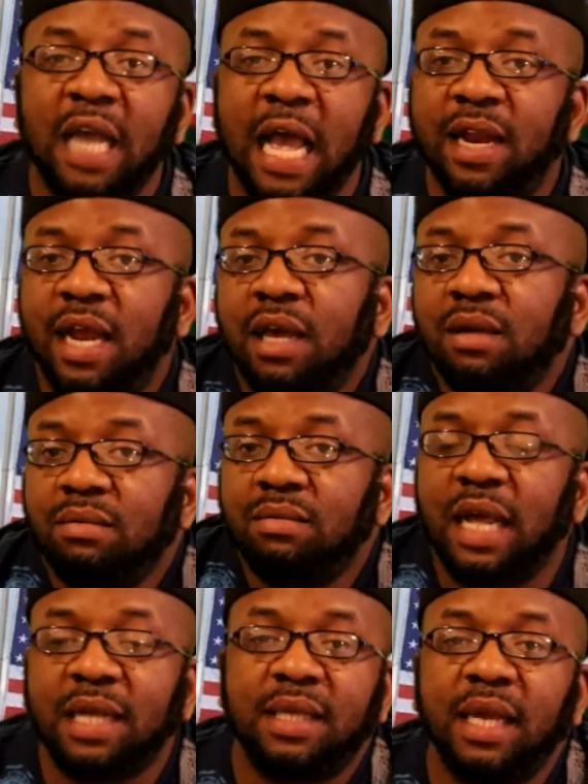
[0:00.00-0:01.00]
And then
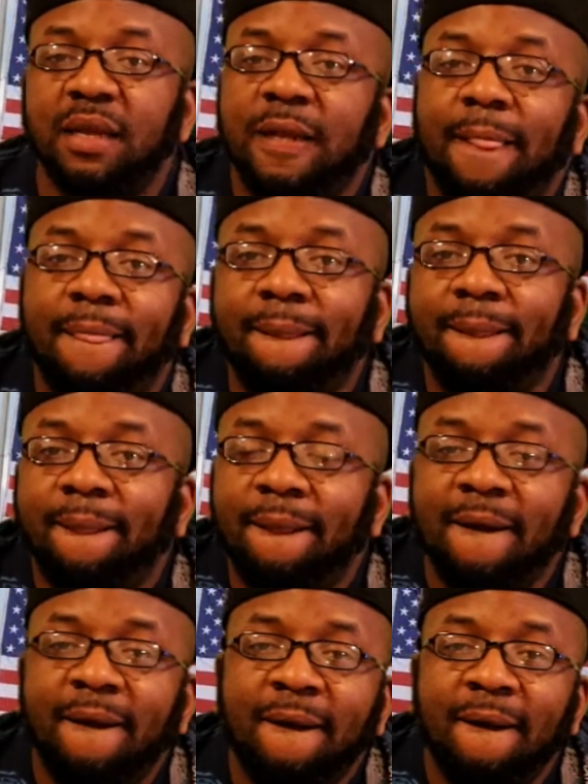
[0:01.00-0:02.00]
that's it.
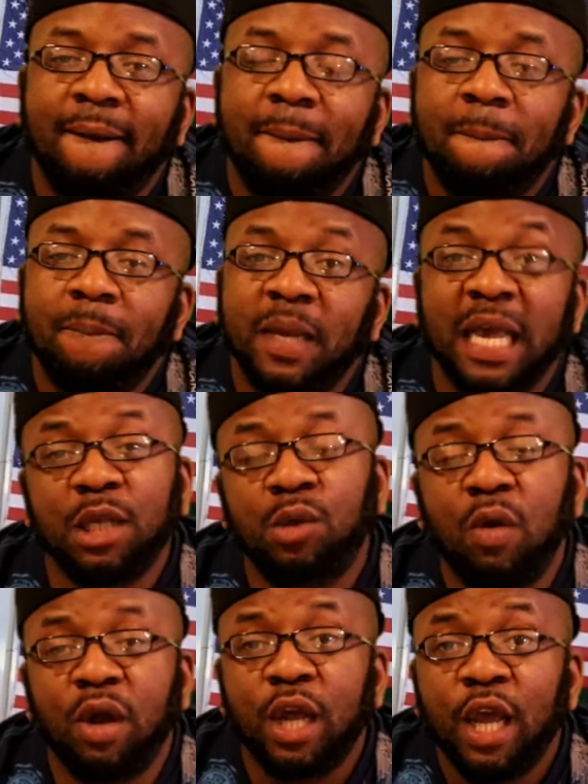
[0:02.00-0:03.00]

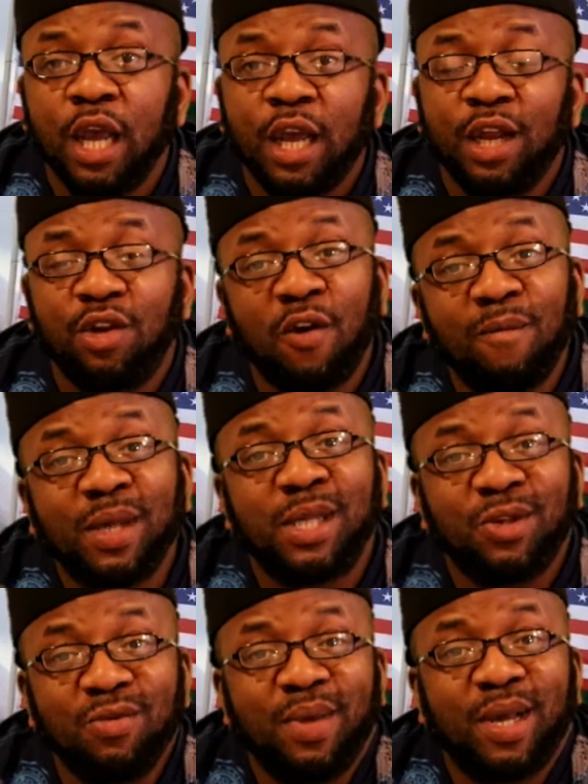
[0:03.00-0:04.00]
Guess what? The government
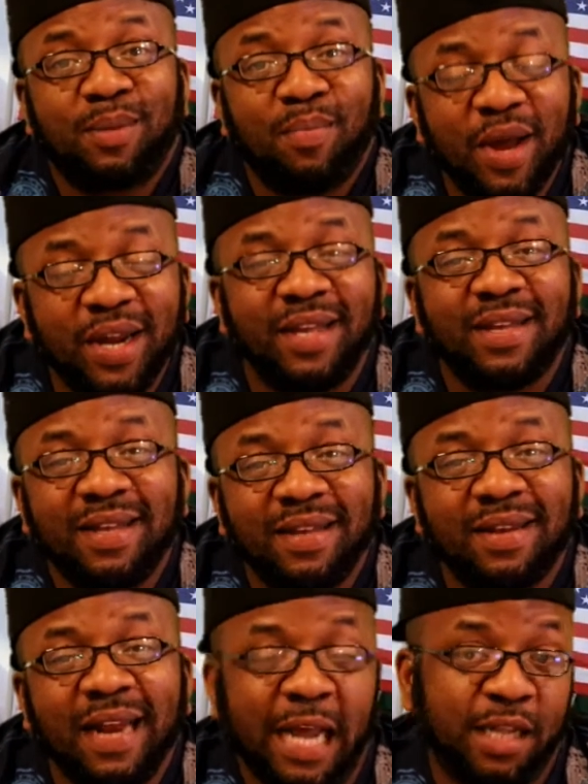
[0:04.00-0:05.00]
still makes money
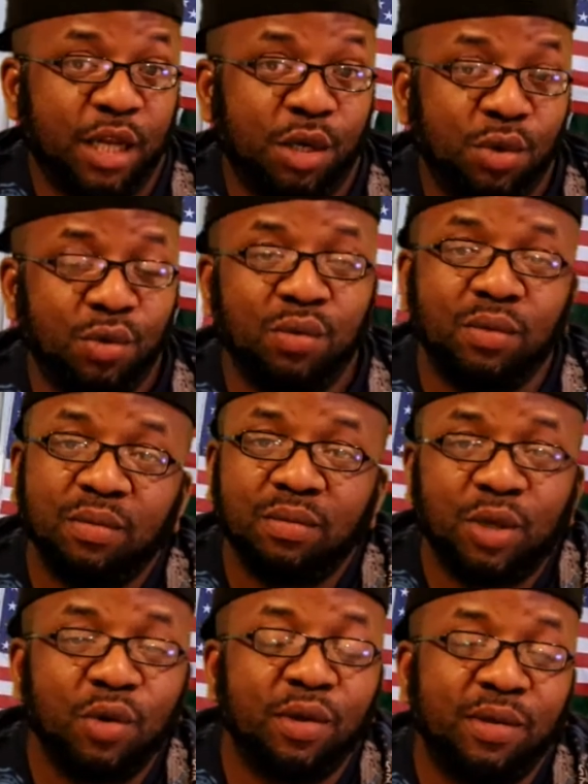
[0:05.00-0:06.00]
like they do.
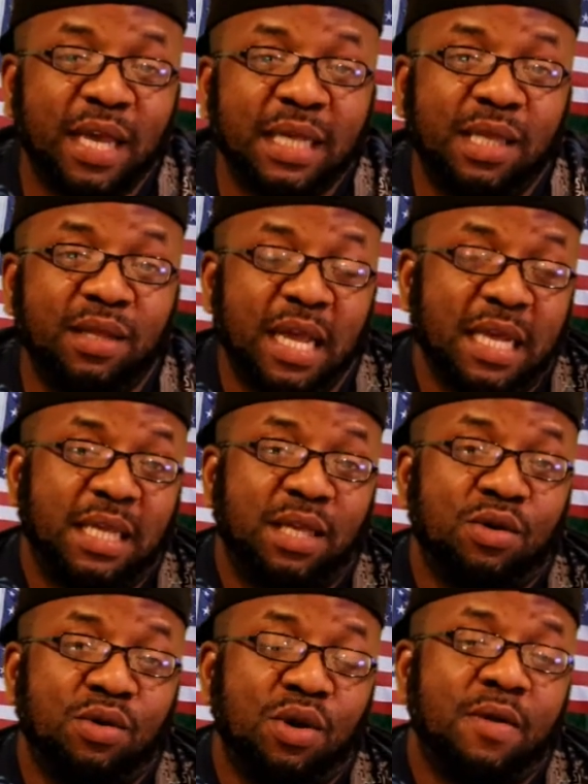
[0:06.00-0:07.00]
So they're
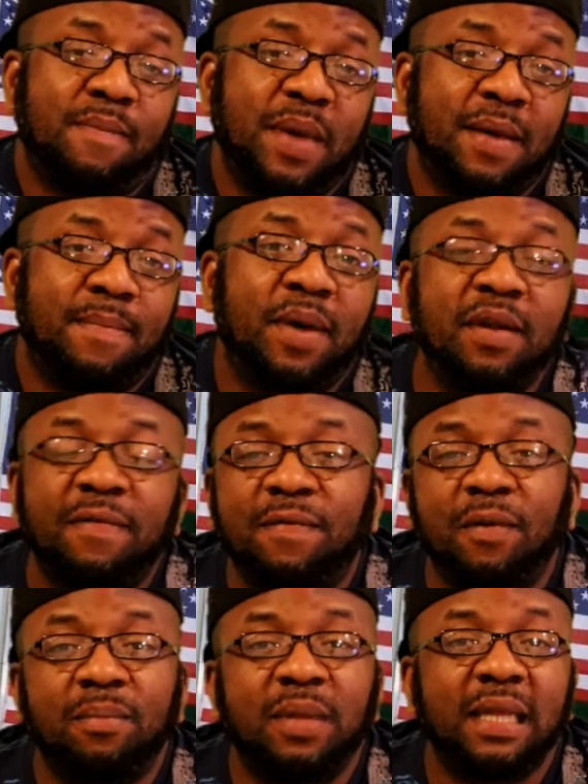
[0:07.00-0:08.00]
still going to make money
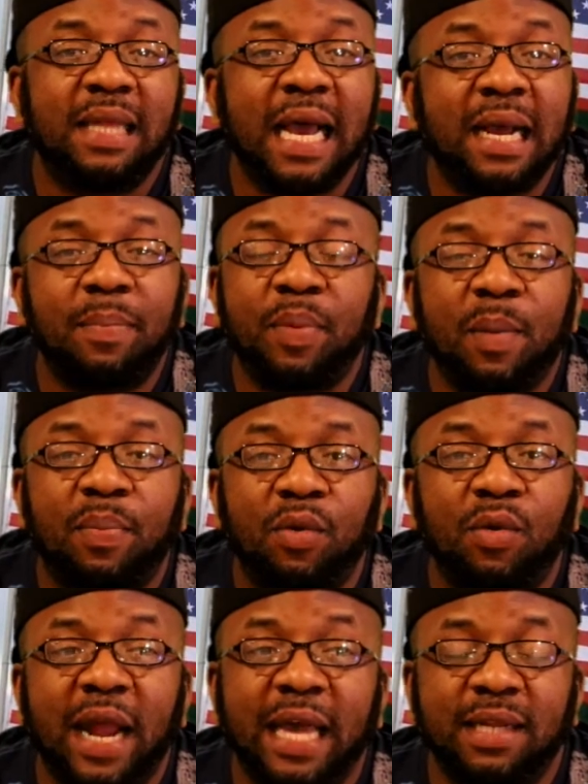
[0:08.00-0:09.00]
from the DACA
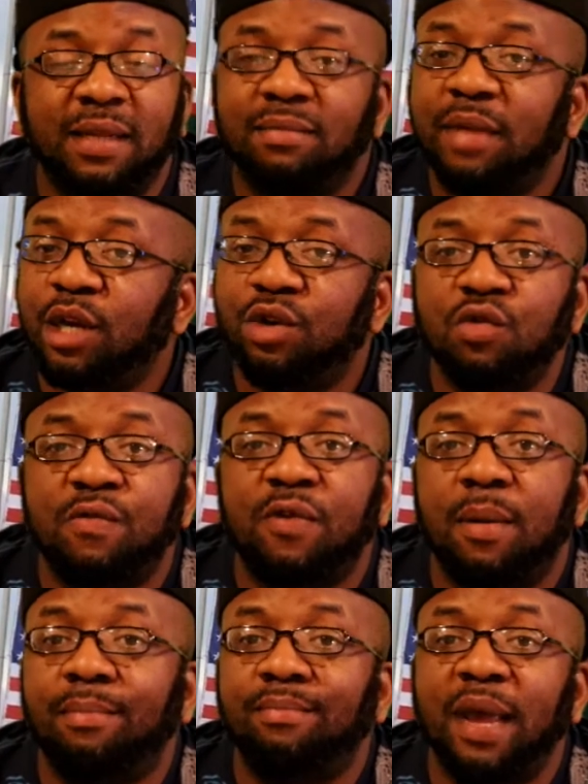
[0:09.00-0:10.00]
people like they do
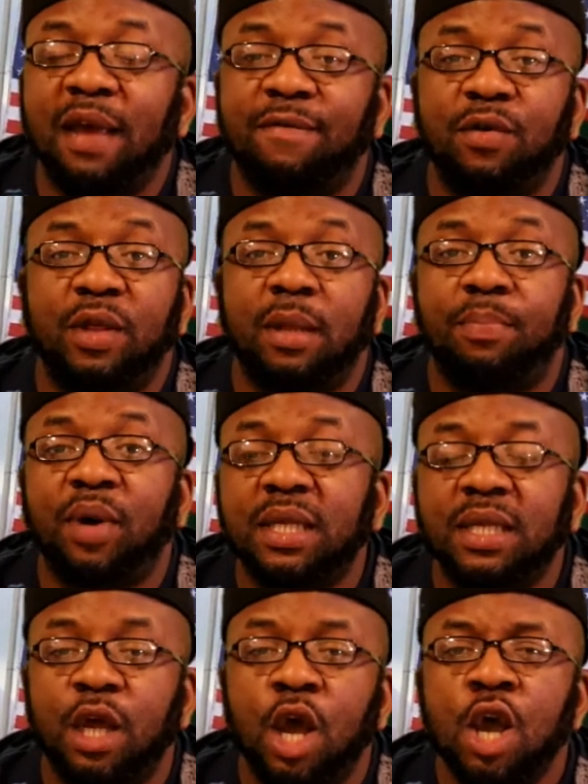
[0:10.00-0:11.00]
from every other
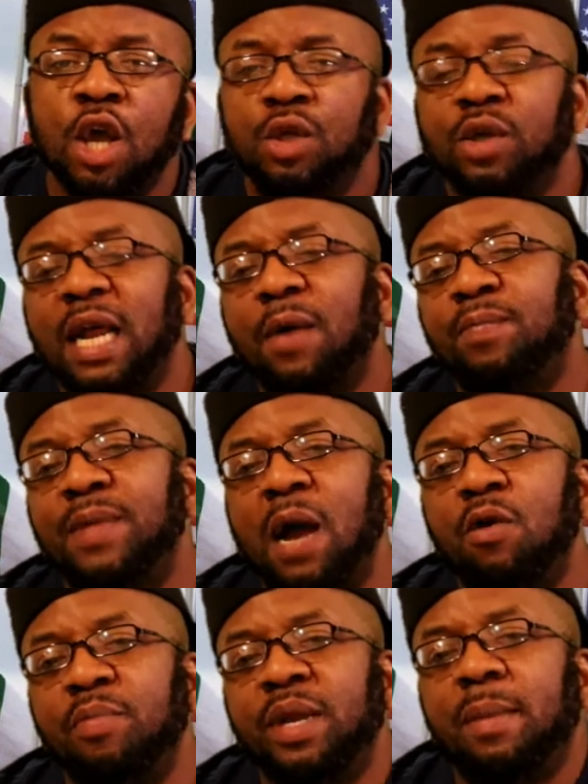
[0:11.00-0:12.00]
person. So that
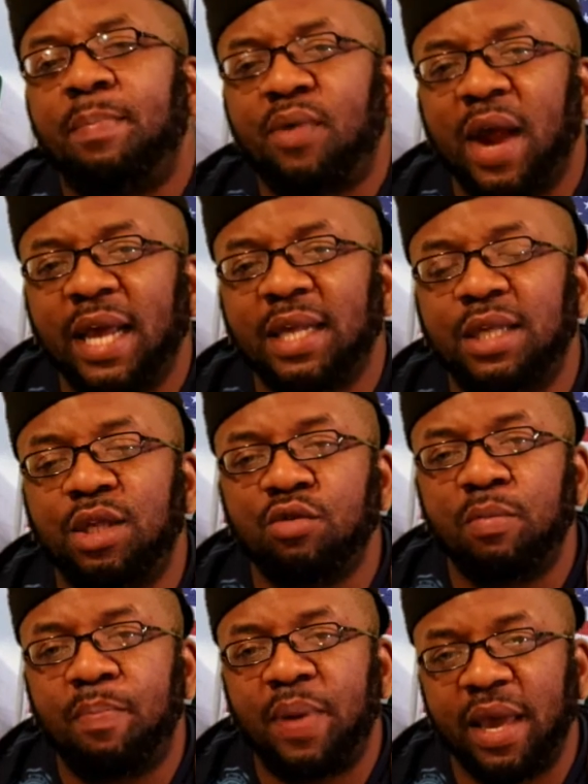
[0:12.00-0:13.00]
will be the price
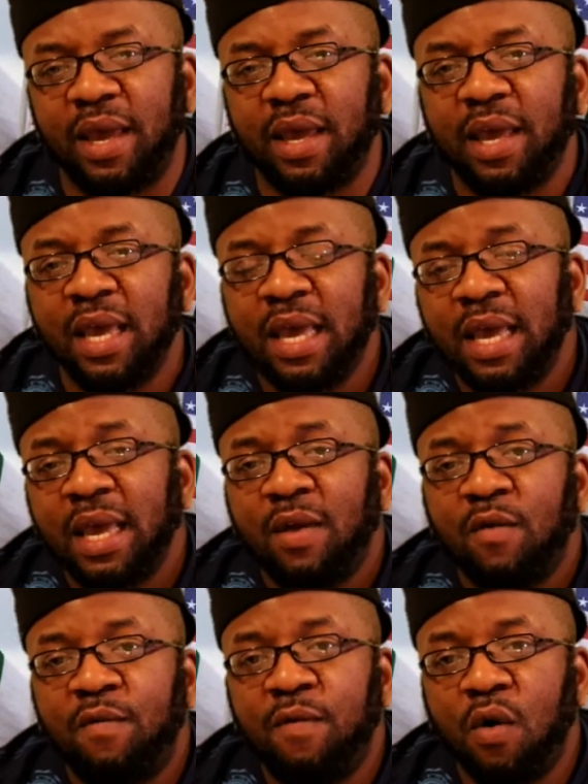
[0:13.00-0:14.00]
you pay
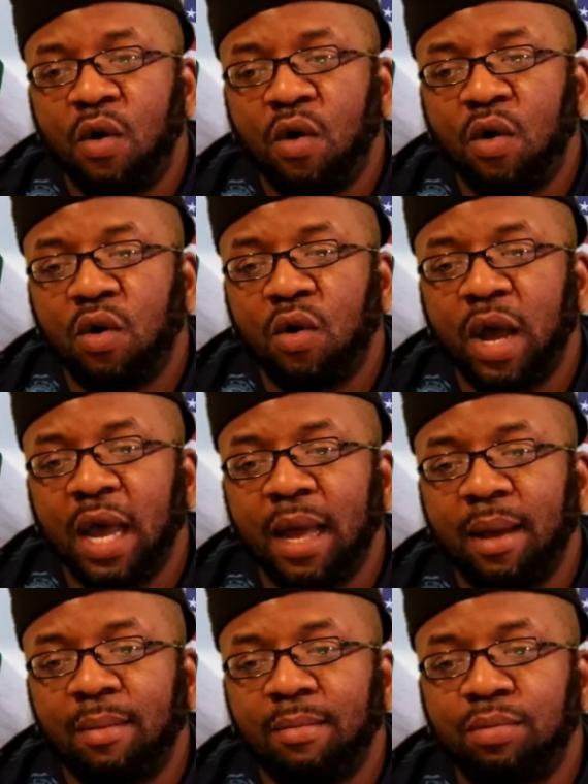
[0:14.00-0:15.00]
for
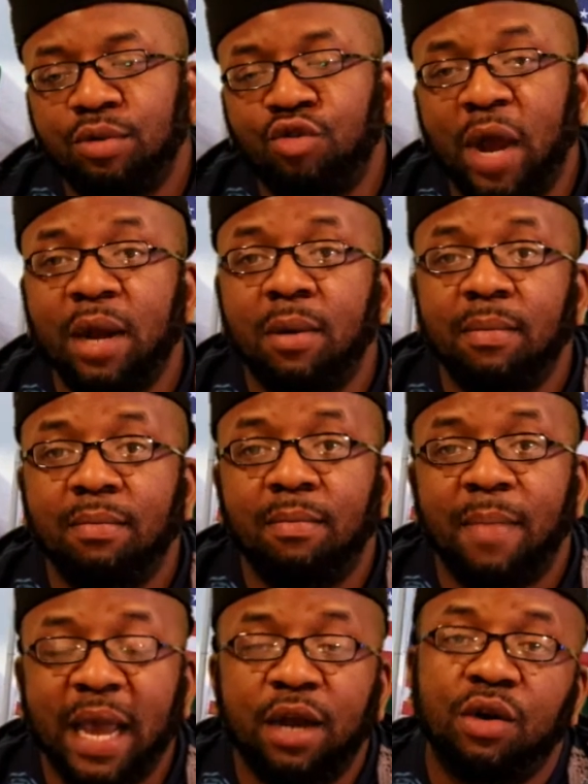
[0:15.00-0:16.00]
trying to
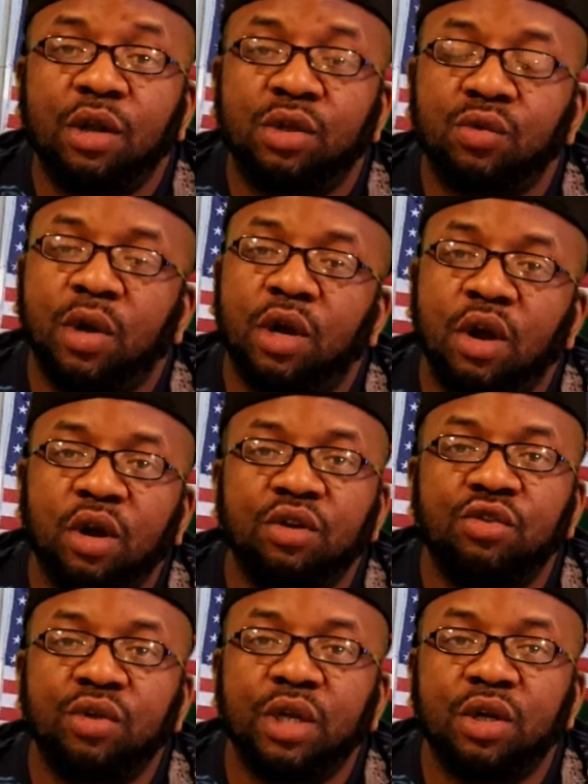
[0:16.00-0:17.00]
migrate to a
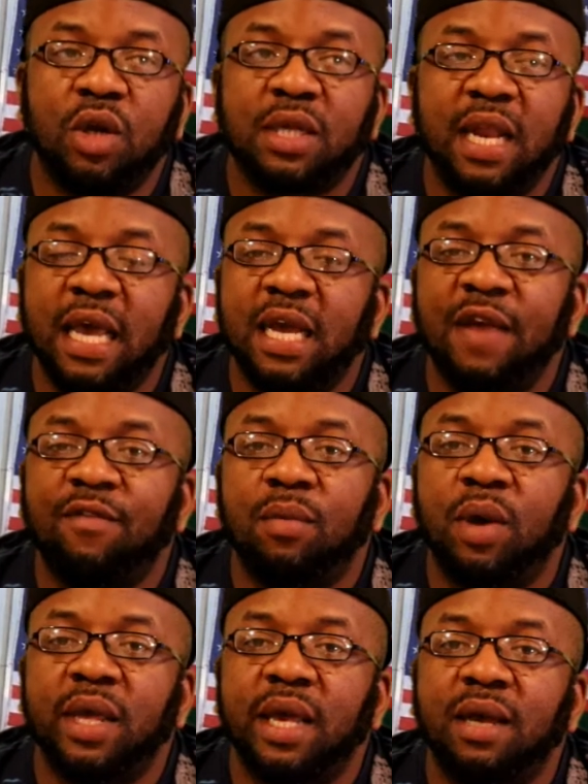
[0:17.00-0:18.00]
country just like
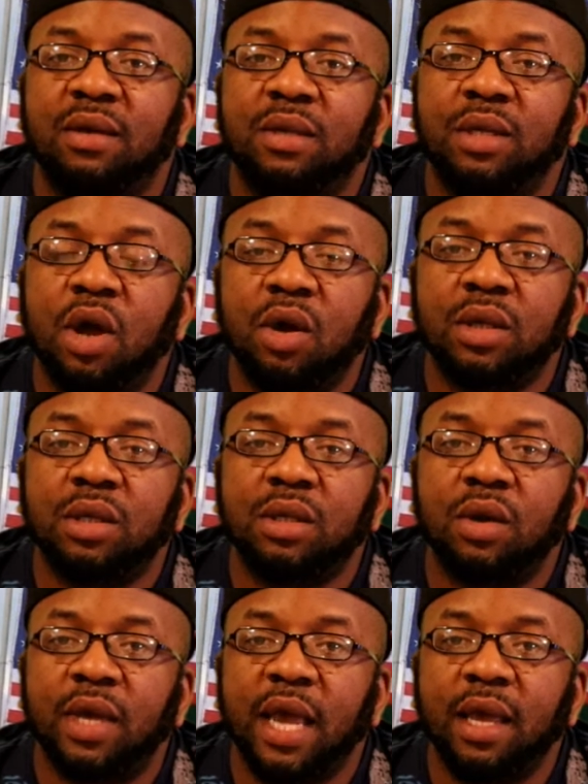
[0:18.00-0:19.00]
everybody else does,
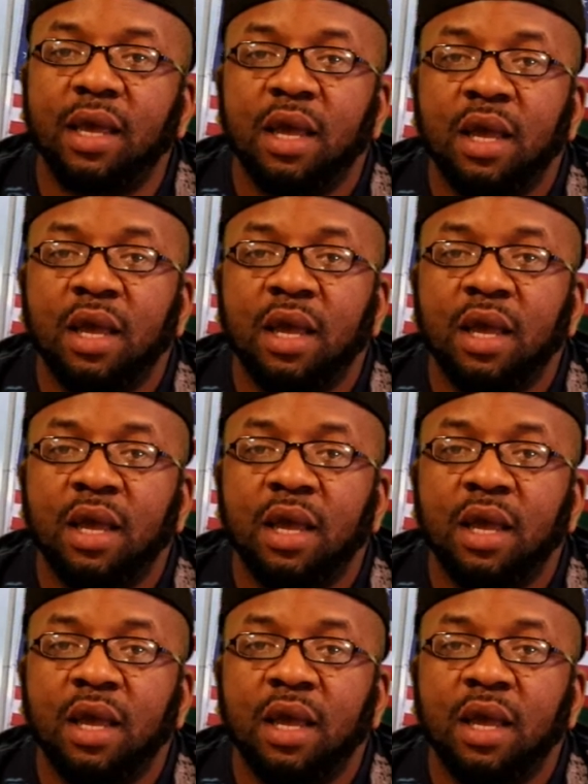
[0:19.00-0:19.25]
okay?